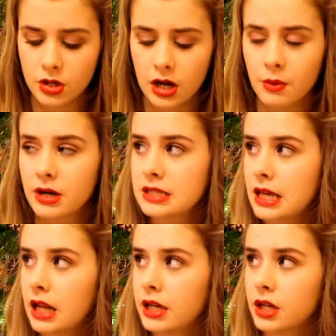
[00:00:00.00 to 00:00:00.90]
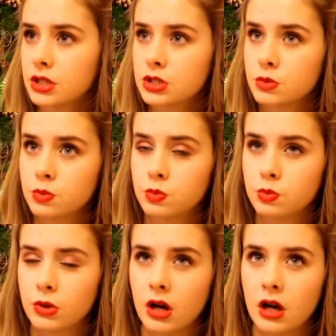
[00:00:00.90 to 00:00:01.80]
I want to say like
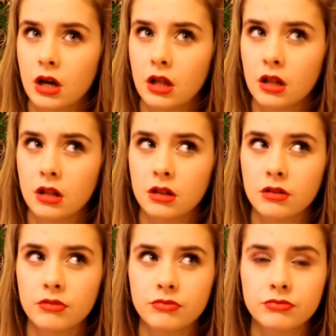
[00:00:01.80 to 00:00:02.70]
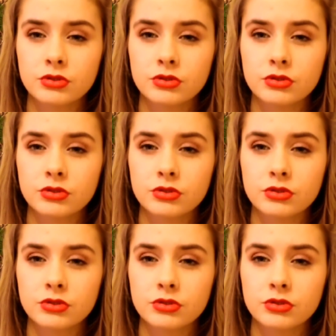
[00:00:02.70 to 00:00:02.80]
$12,